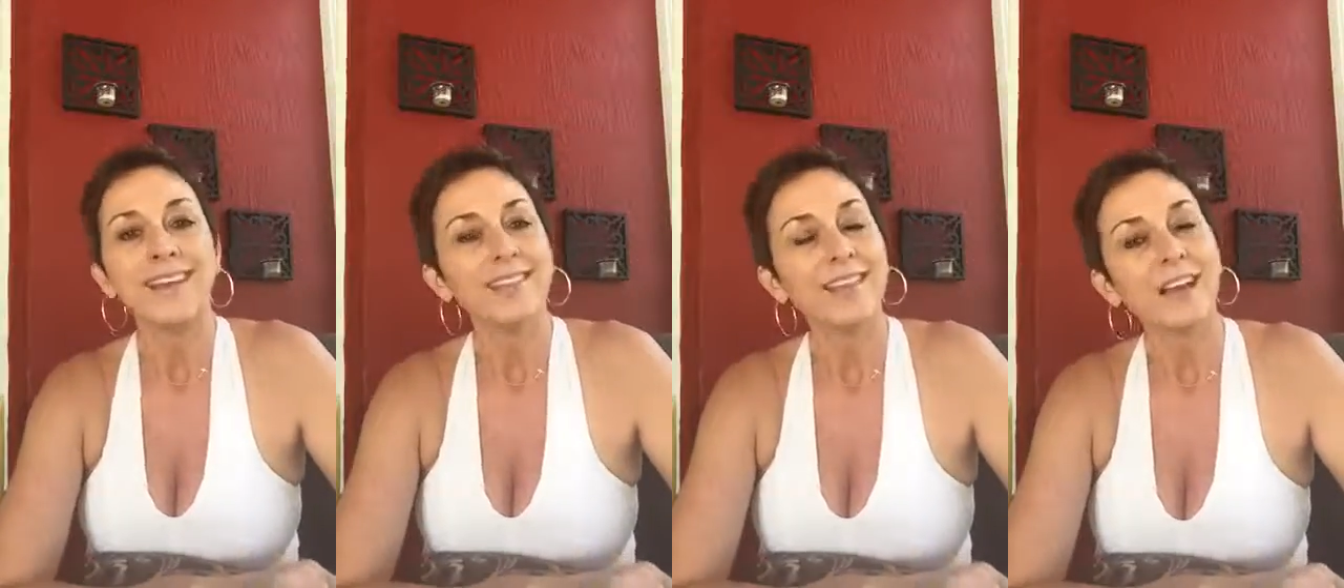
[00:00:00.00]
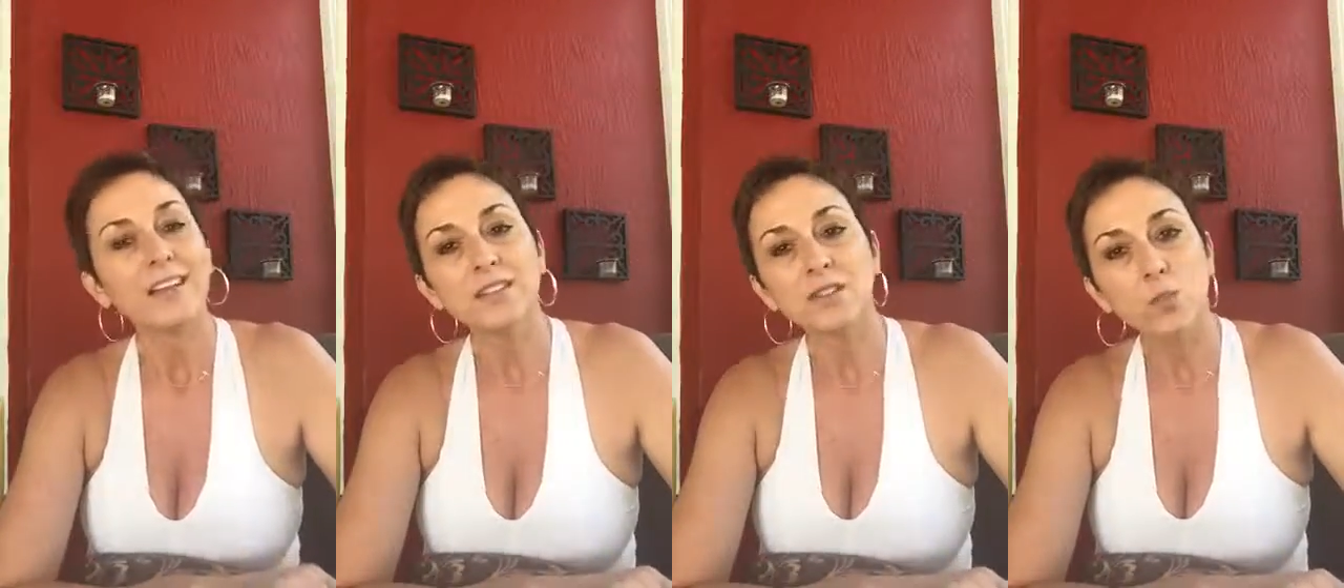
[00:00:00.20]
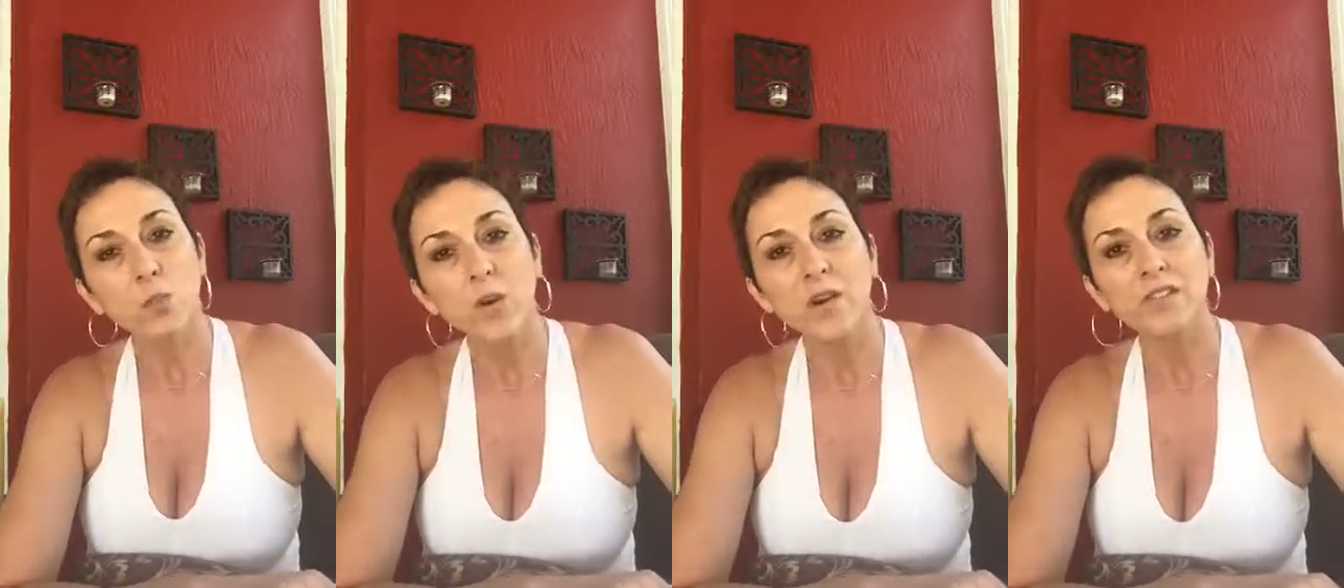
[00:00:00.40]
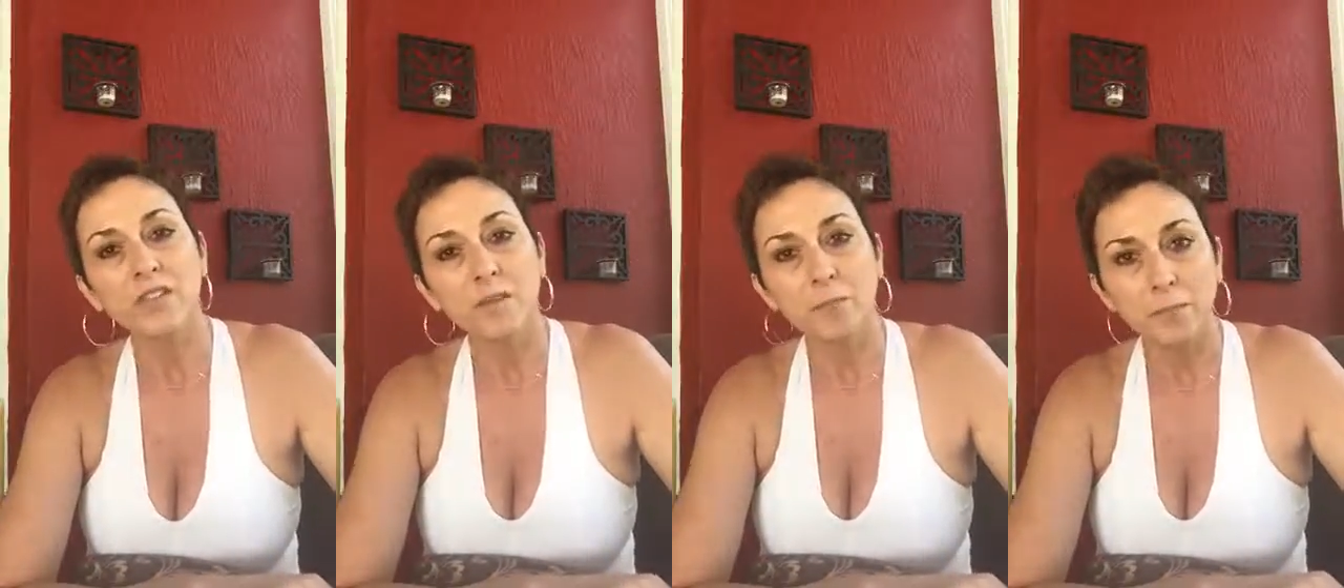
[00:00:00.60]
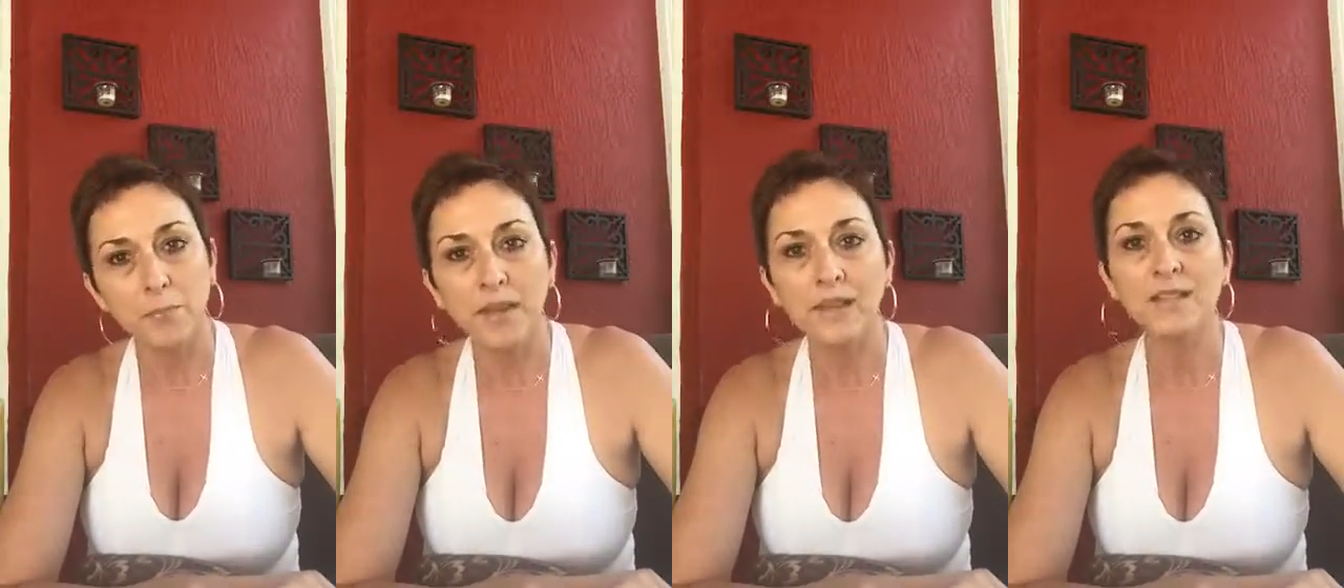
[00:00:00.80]
That is one of
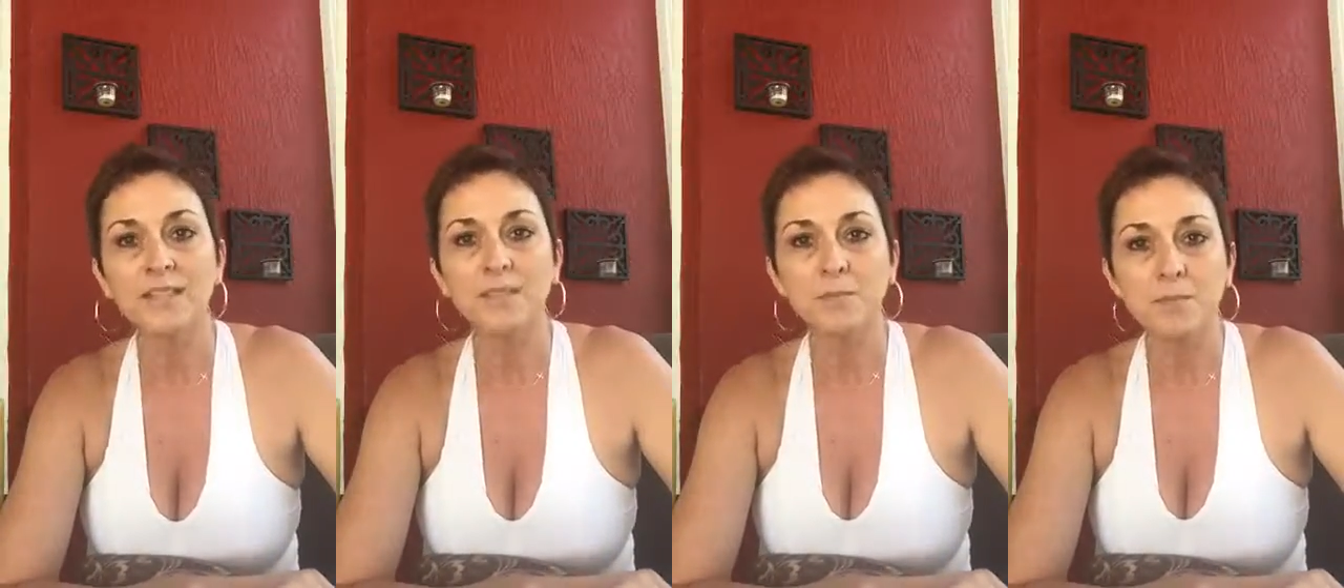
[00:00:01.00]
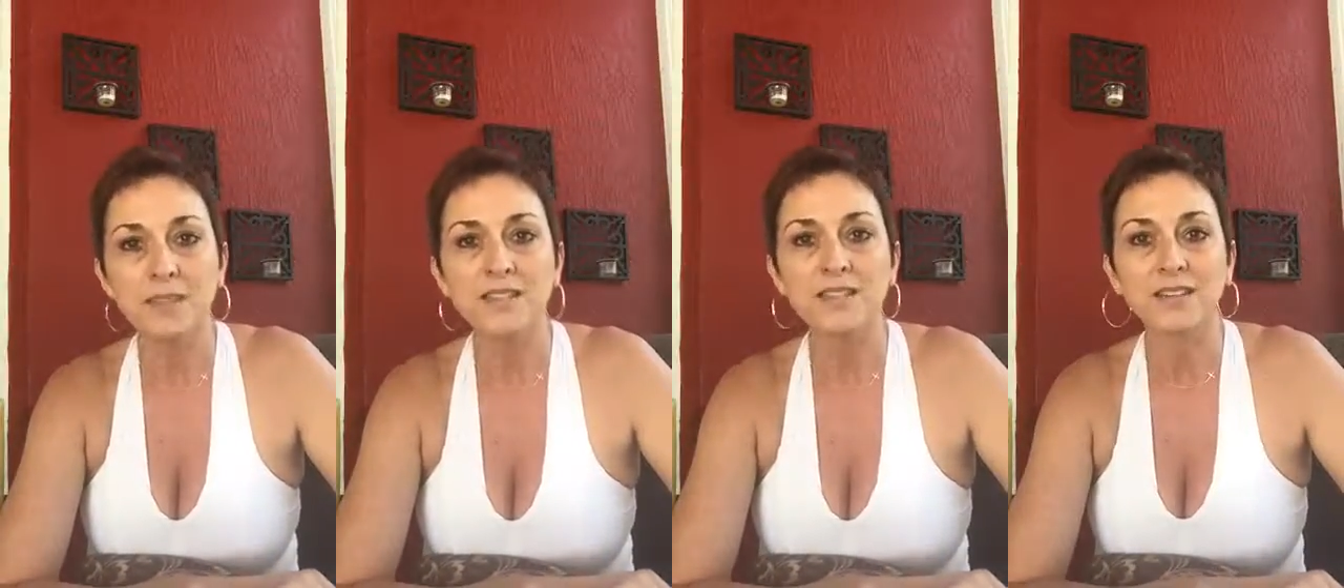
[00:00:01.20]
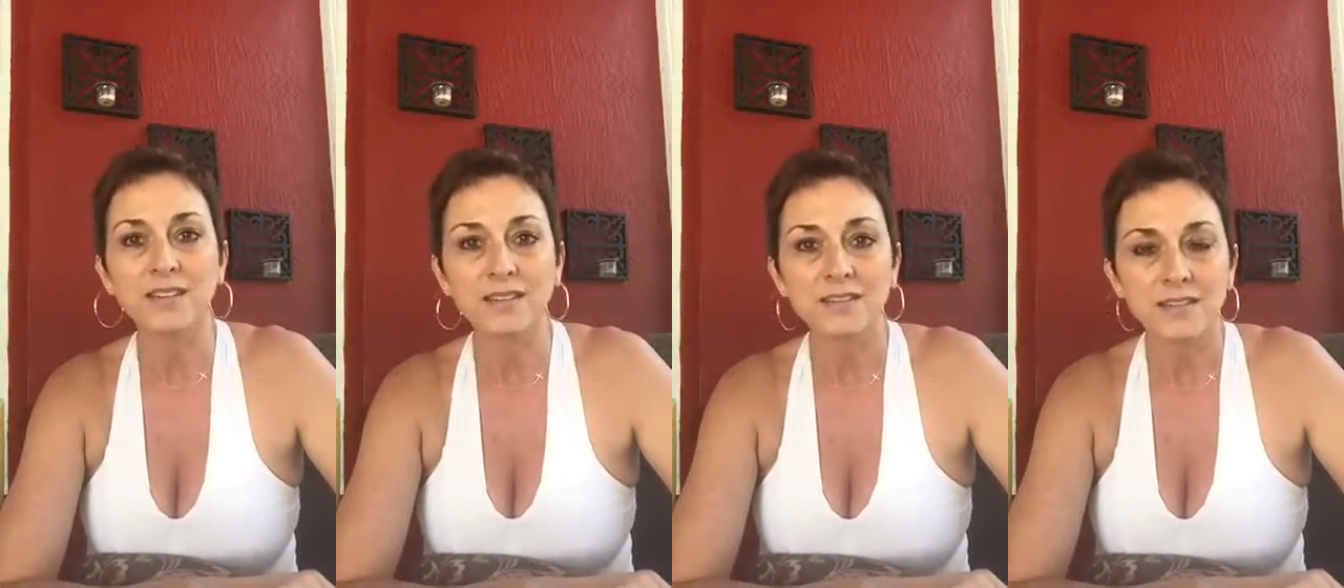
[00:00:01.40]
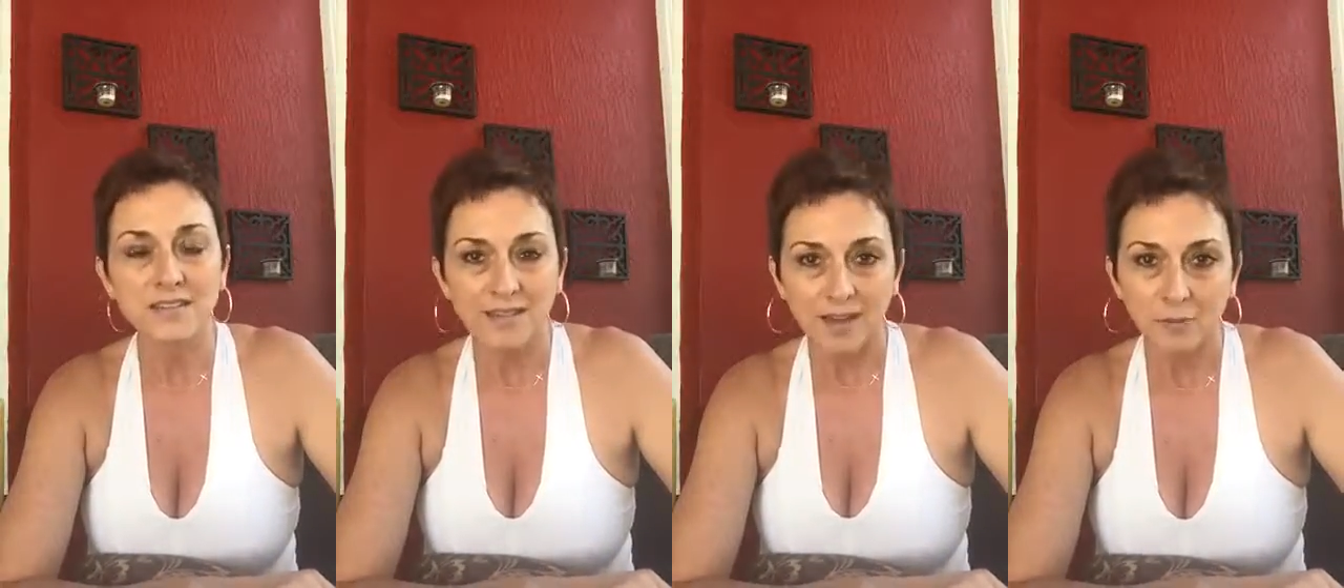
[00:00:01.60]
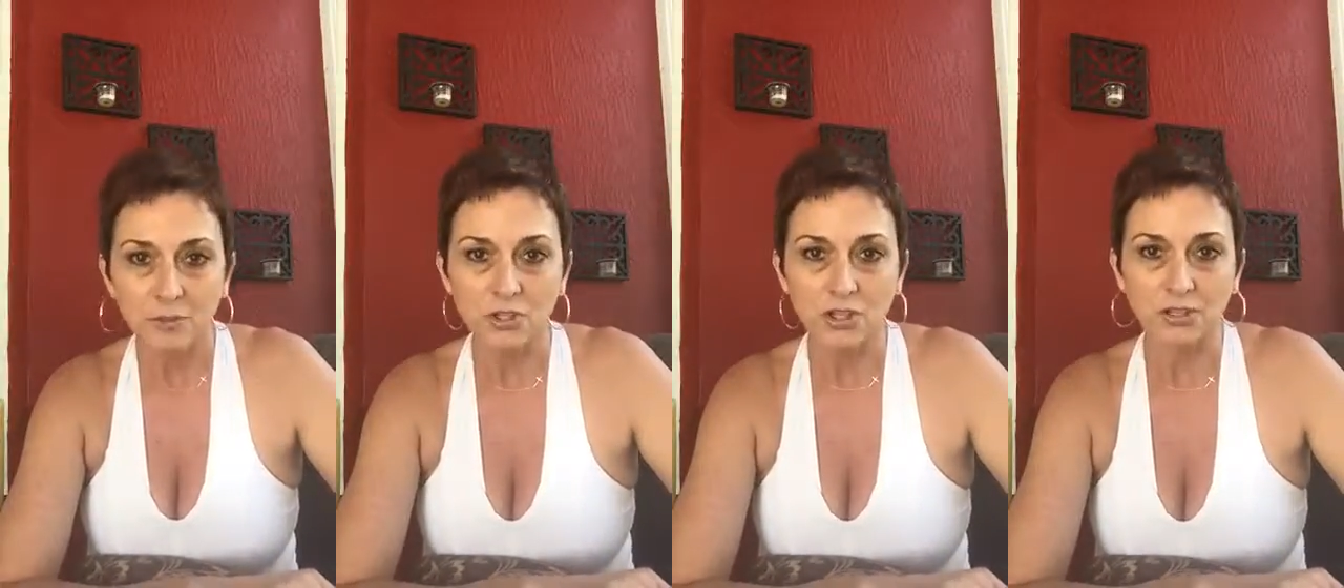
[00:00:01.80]
the biggest
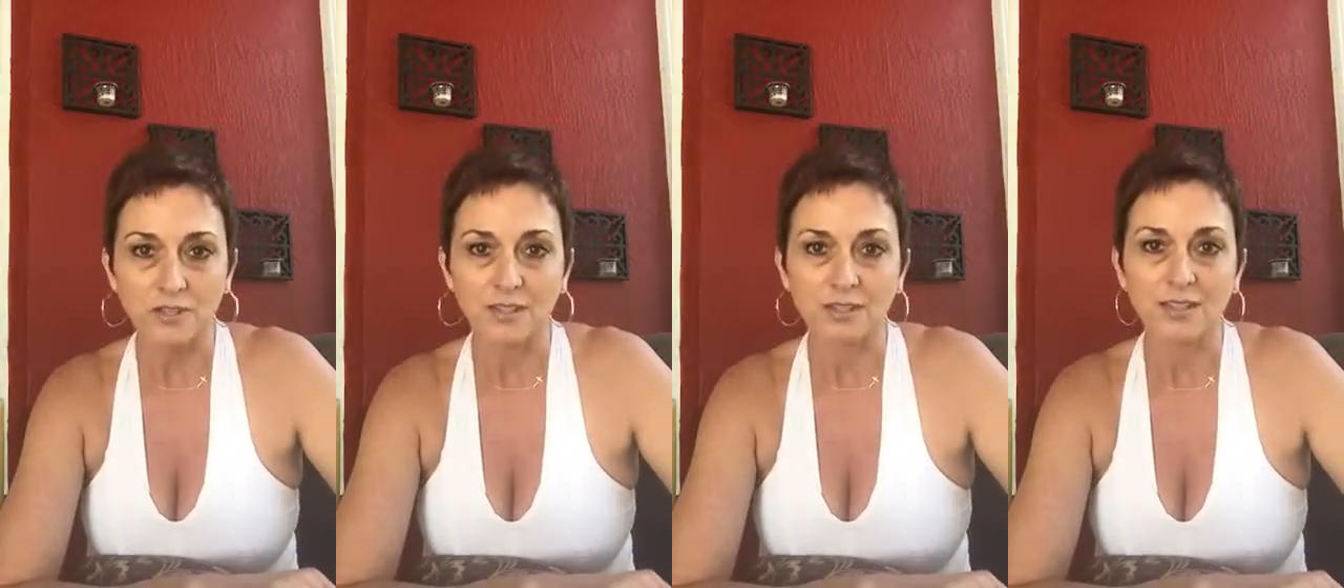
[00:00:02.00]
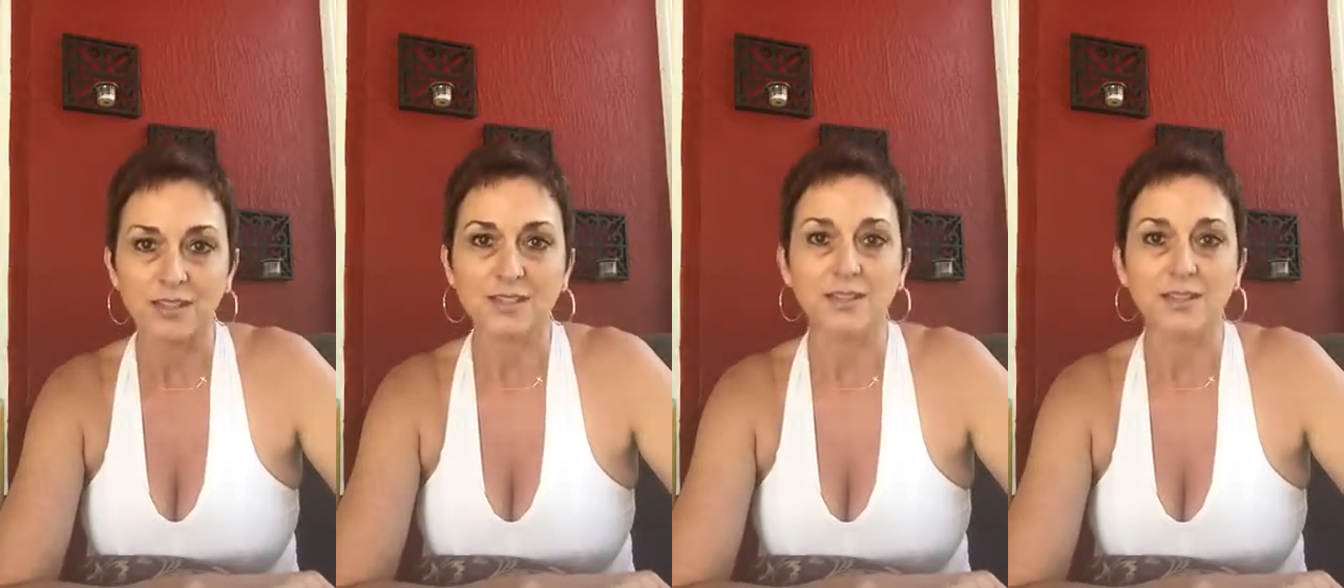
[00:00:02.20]
misconceptions,